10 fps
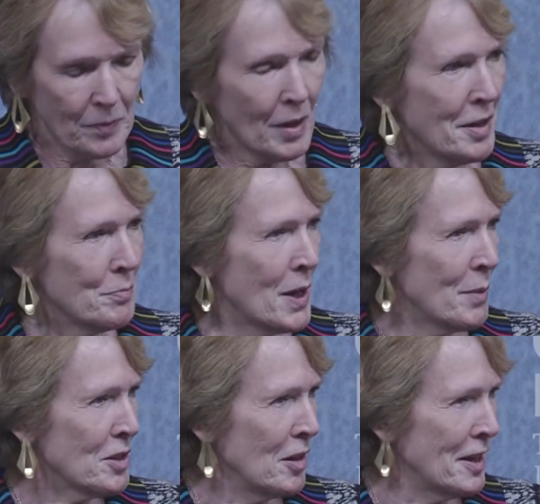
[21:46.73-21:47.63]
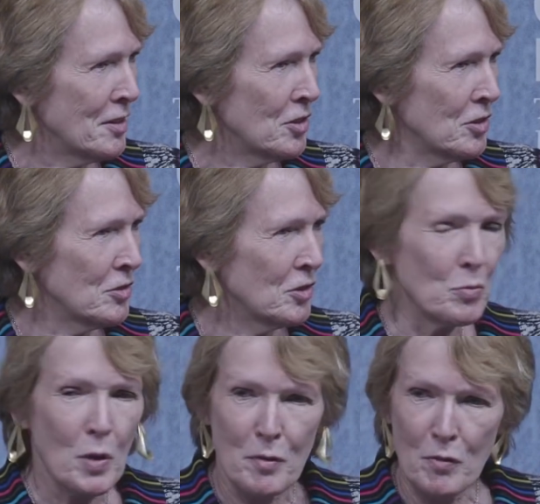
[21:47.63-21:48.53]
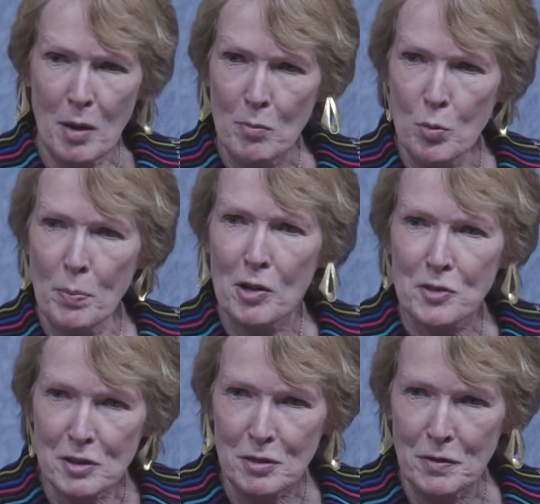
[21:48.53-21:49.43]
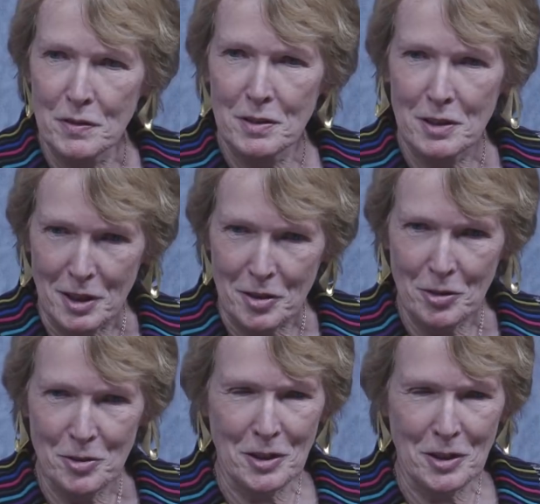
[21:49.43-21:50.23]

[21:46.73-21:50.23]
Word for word: And perhaps I'll end on, on one of our more positive articles.